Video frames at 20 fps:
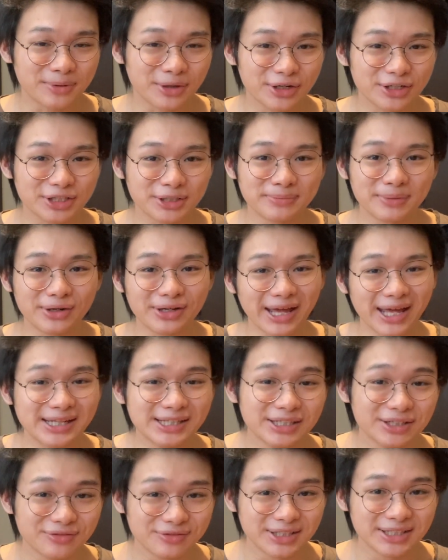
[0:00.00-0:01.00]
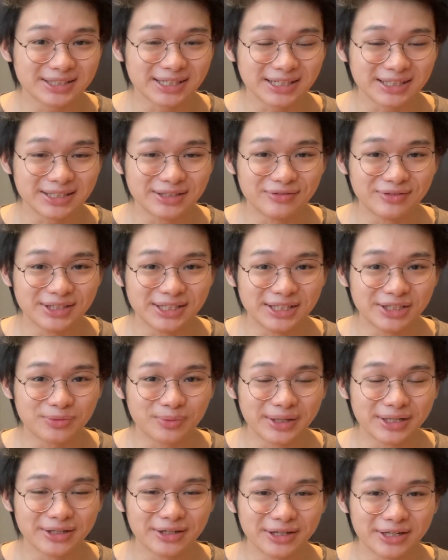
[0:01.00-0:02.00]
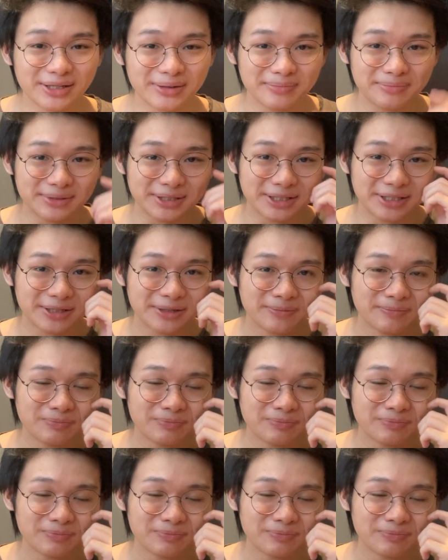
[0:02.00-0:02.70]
parts about any of these activities, whether it be